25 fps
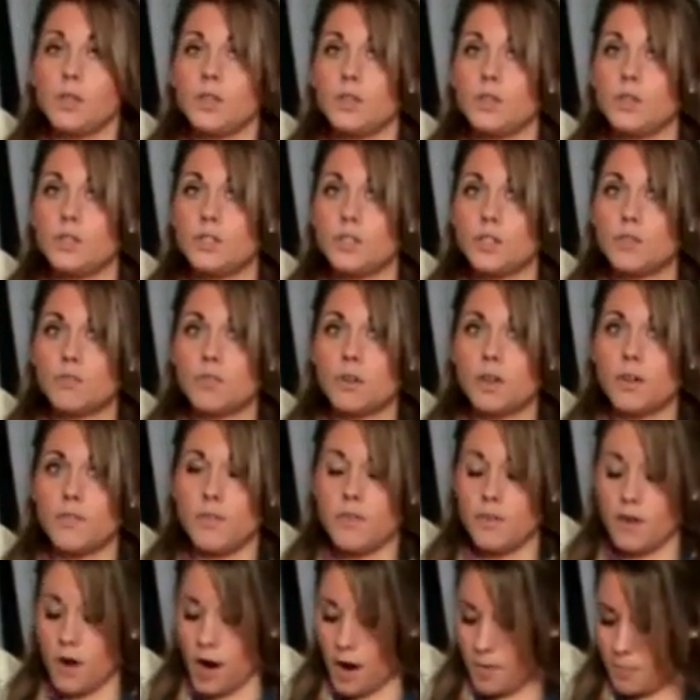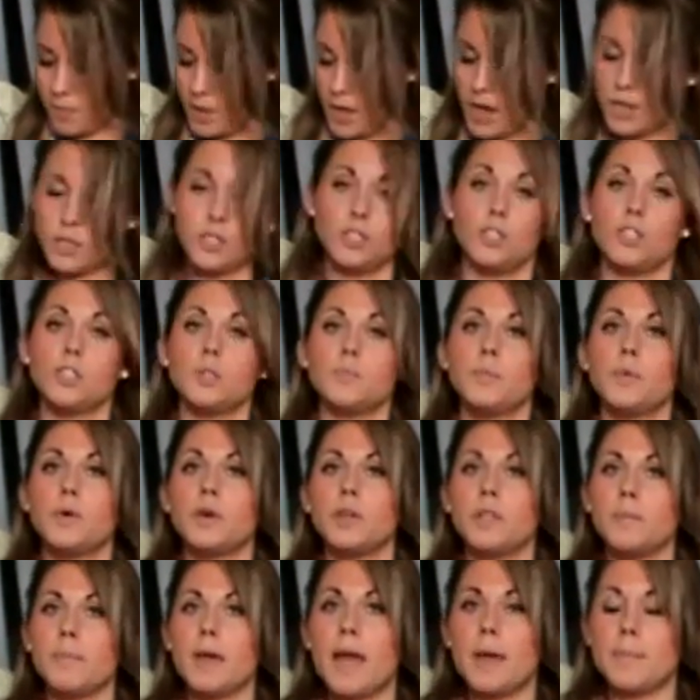Use the crook of your arm there just to
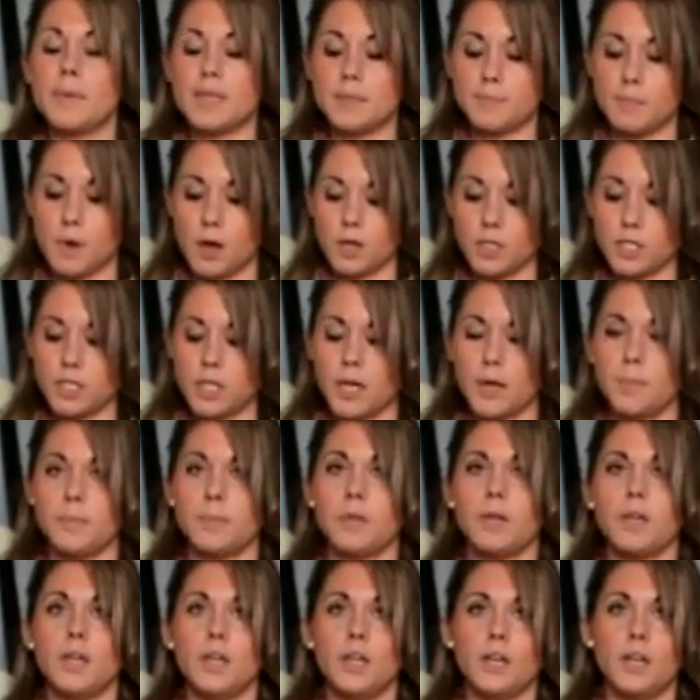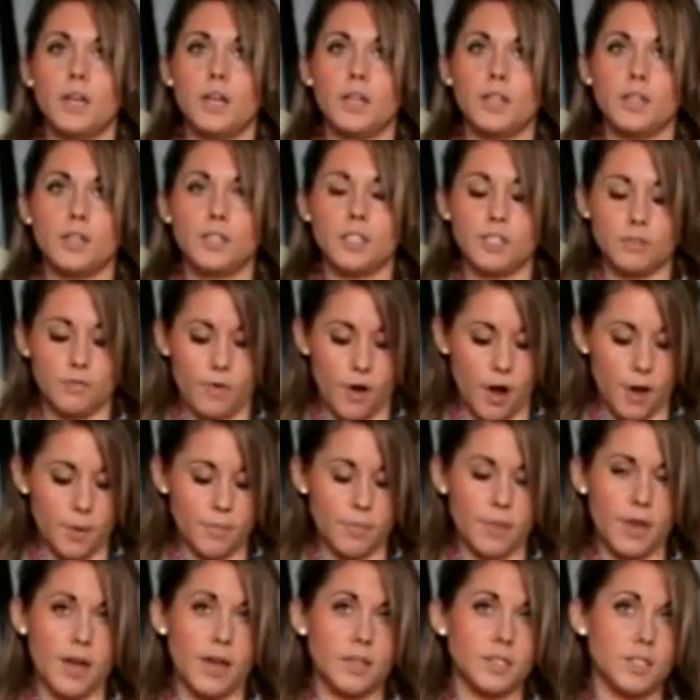support the baby's bottom and use your
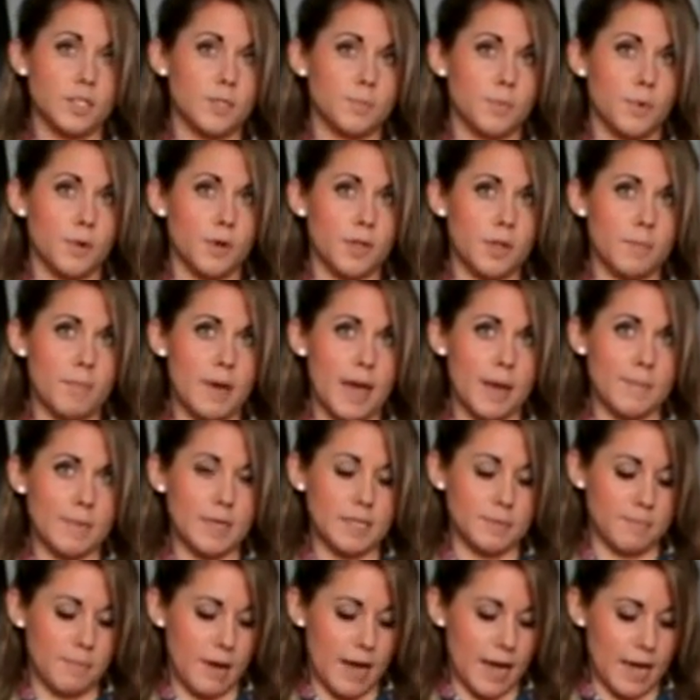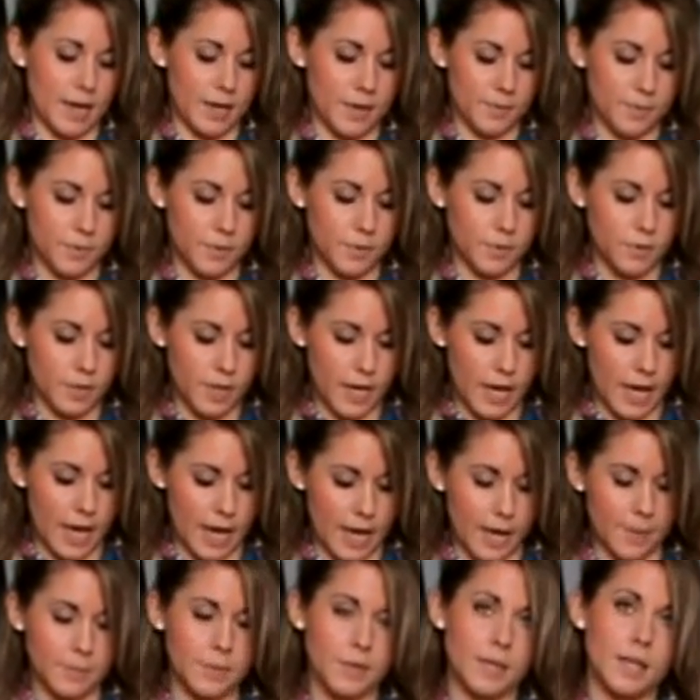arm there to support the baby's back.
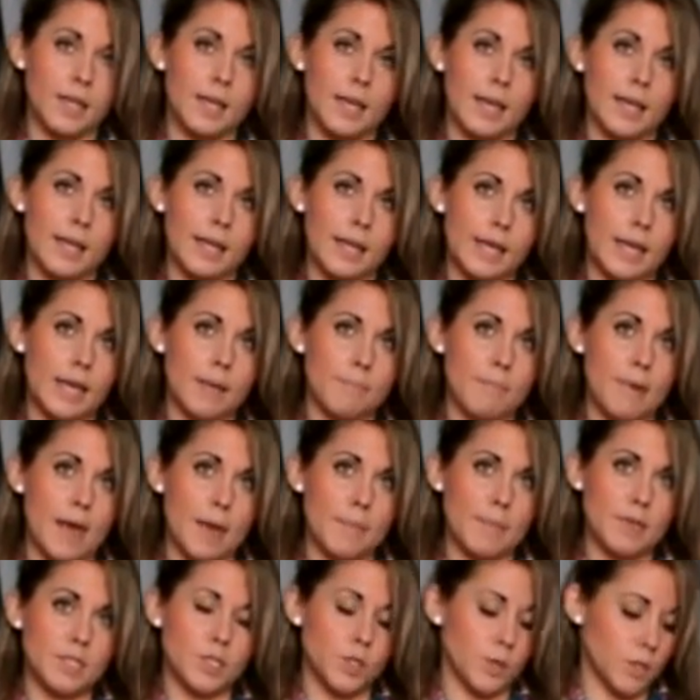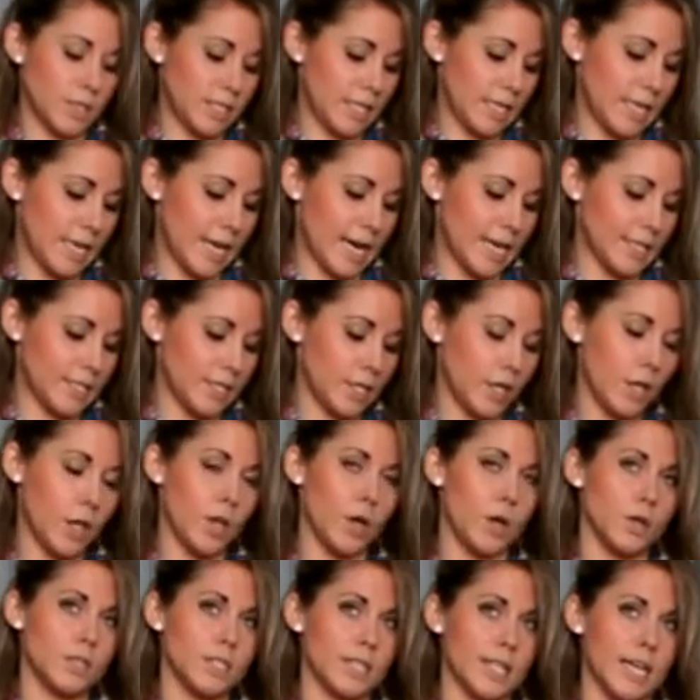Okay. Keep baby tucked in nice and
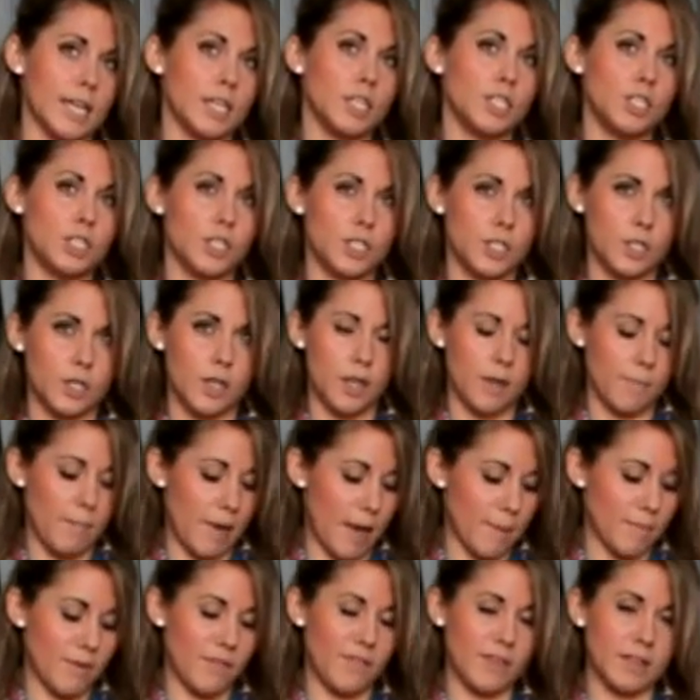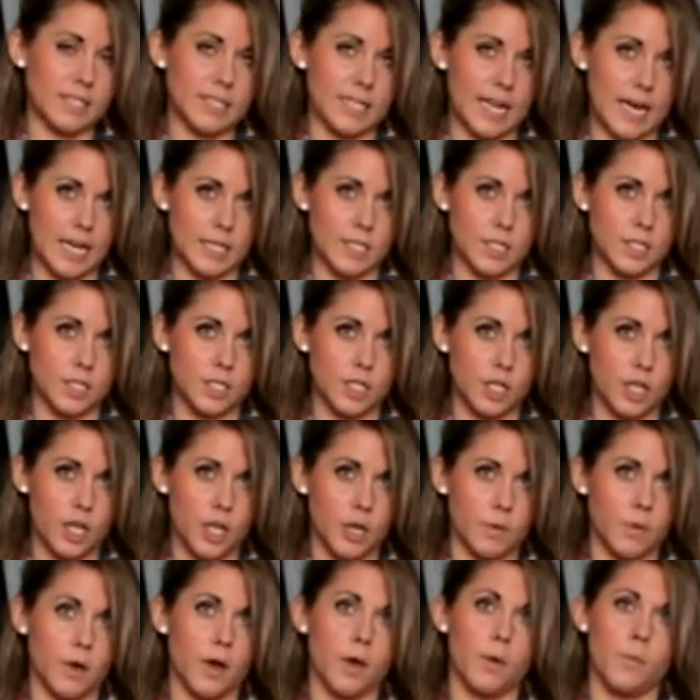closely just so that your baby feels nice and
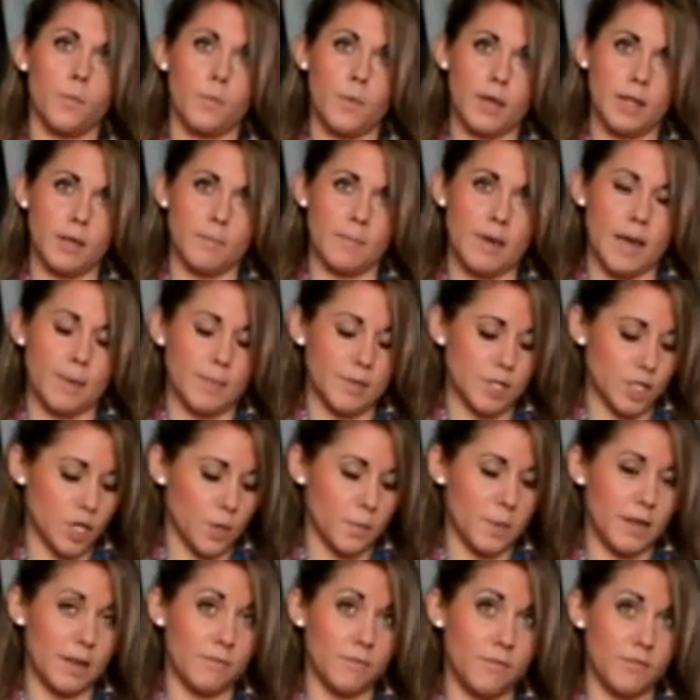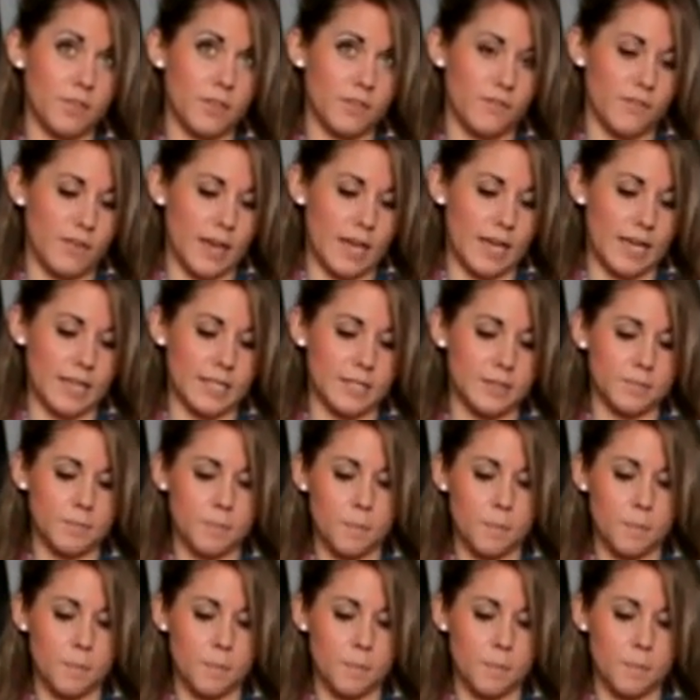secure when your baby's coming in for the feed.